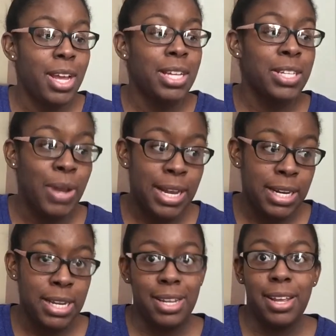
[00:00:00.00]
So I
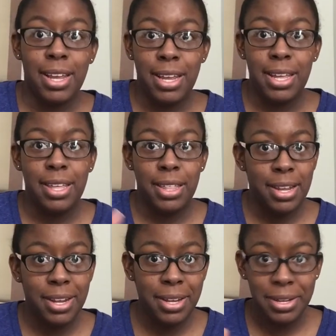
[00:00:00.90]
did, and
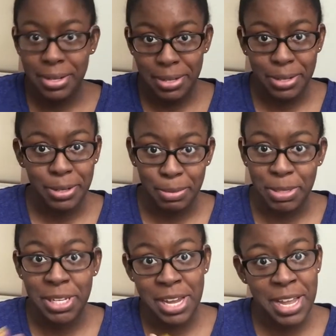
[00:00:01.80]
I'm
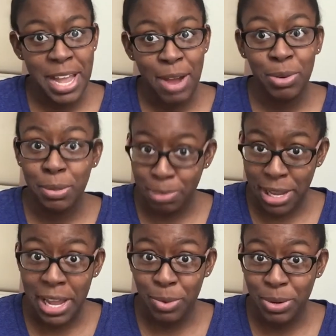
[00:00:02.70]
gonna tell y'all what the
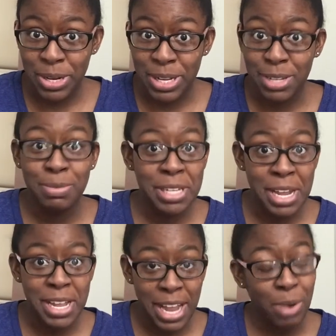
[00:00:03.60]
plan was. I'm gonna
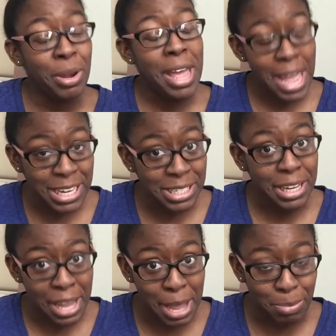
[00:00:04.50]
tell y'all what
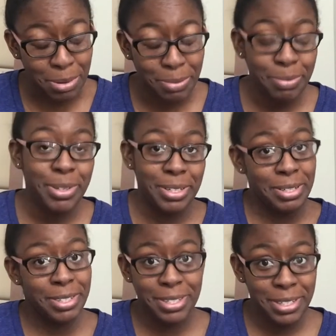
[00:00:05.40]
actually happened,
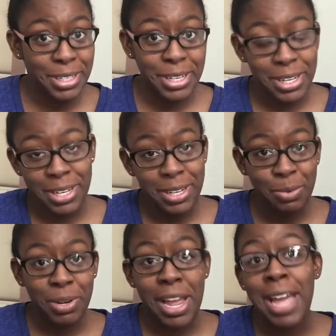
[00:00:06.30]
because
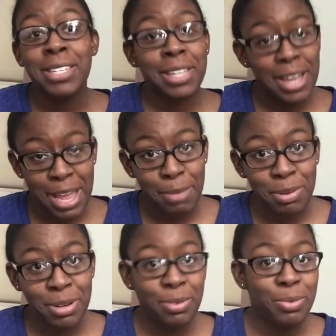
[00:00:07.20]
what actually
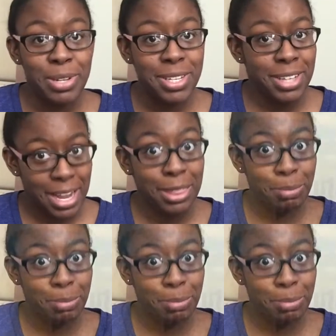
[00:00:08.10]
happened was not the